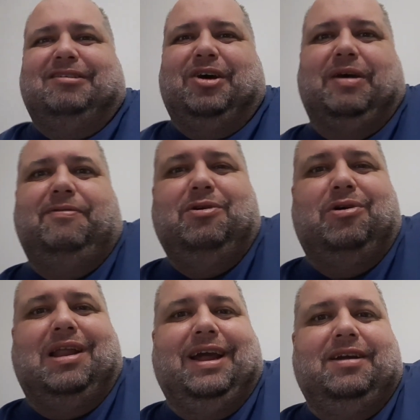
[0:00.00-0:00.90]
So if
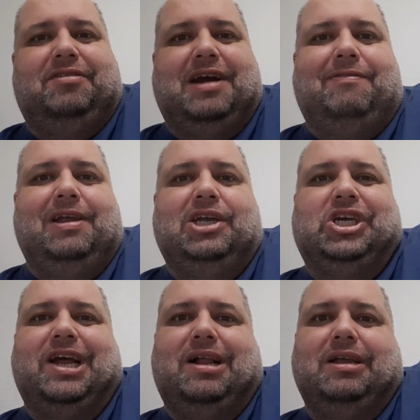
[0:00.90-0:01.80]
you're like a
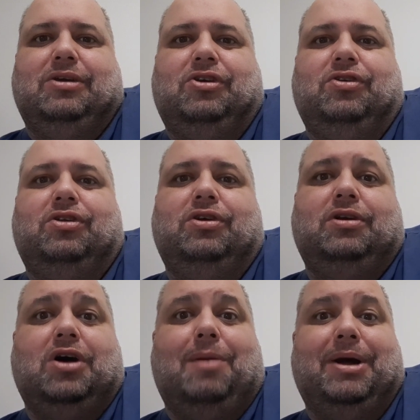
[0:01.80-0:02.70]
traveling channel, you should
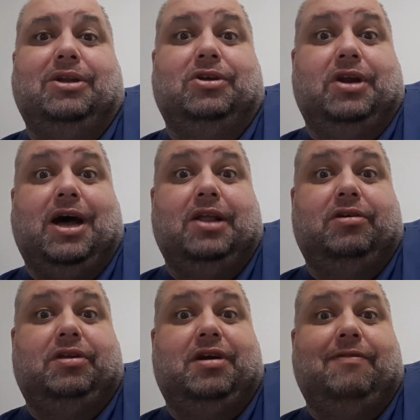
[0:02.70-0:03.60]
comment on
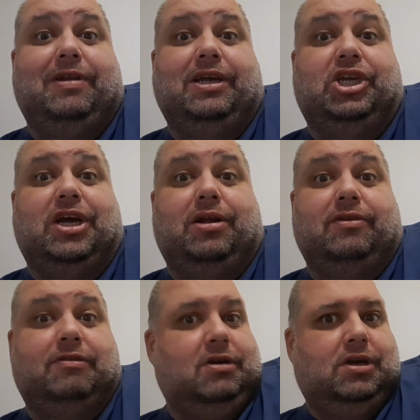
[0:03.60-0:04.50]
other traveling
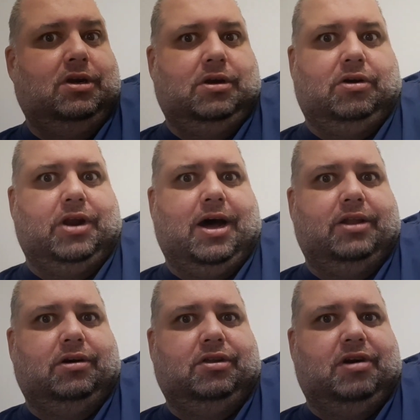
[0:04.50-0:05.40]
channels, on
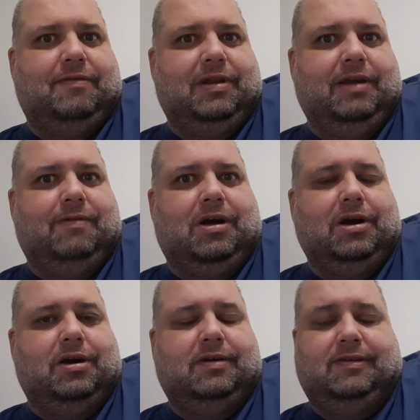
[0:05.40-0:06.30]
other traveling
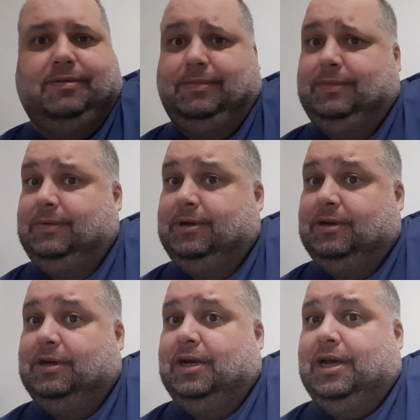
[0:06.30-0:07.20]
vloggers,
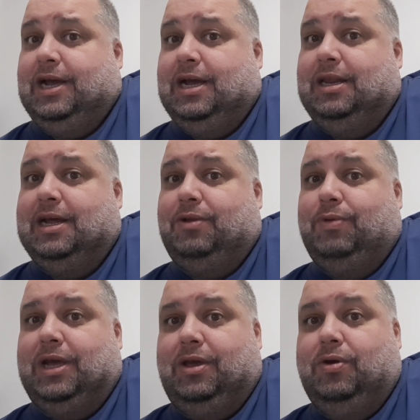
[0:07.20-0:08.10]
and
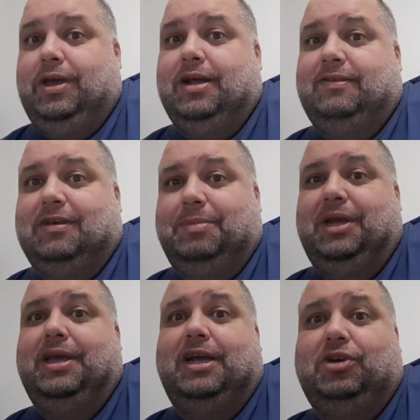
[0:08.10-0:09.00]
that way you get
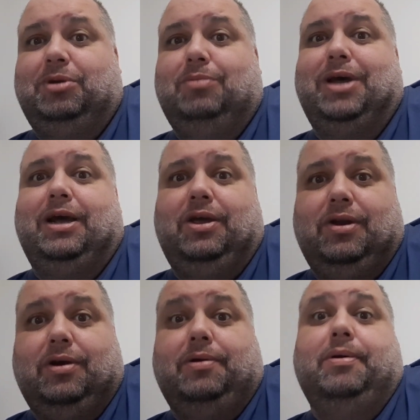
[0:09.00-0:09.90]
some engagement back.